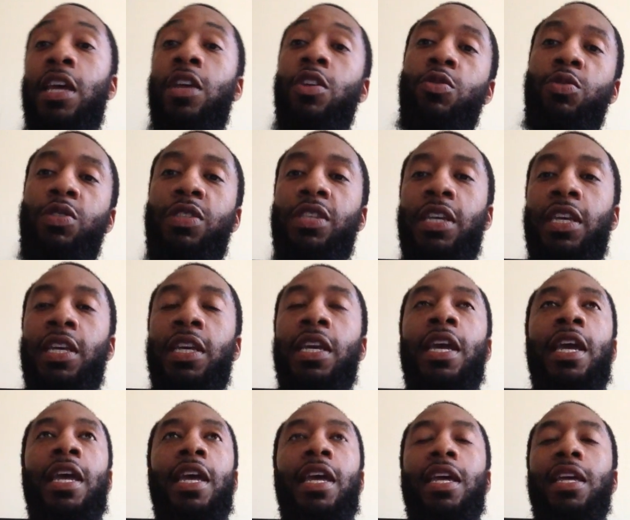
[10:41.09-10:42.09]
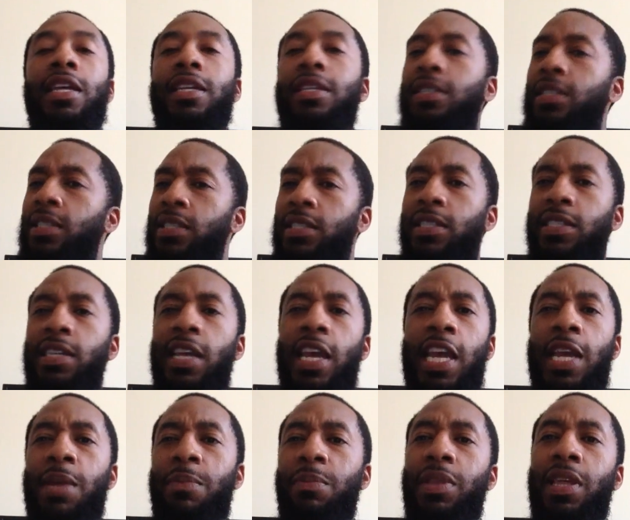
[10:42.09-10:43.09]
You see?
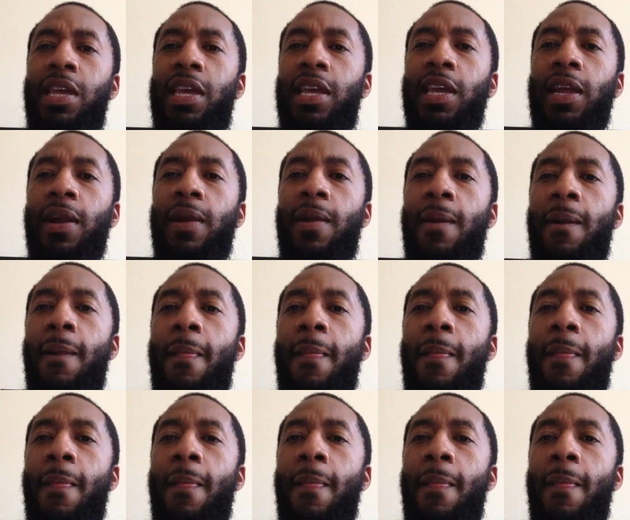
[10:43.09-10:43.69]
Same thing.